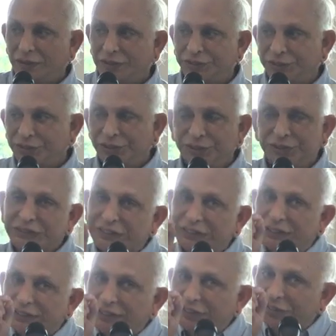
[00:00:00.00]
So you see
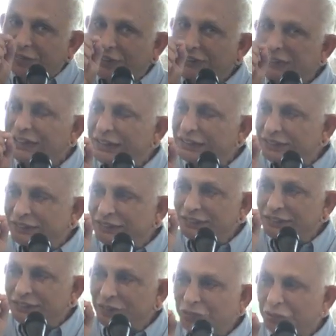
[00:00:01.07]
the different
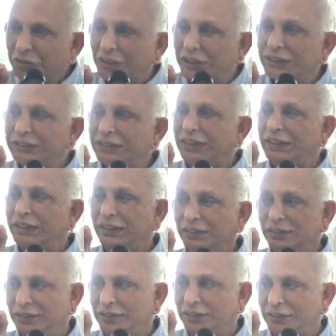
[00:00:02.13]
centers, Muladhara,
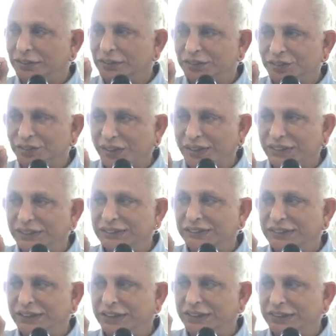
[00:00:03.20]

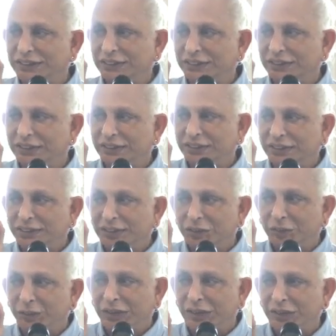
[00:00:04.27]
Swadhisthana,
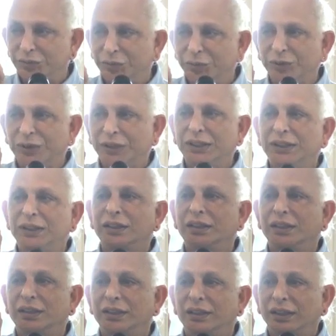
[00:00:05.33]
Manipura,
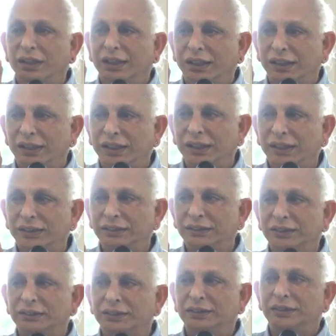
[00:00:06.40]
Anahata,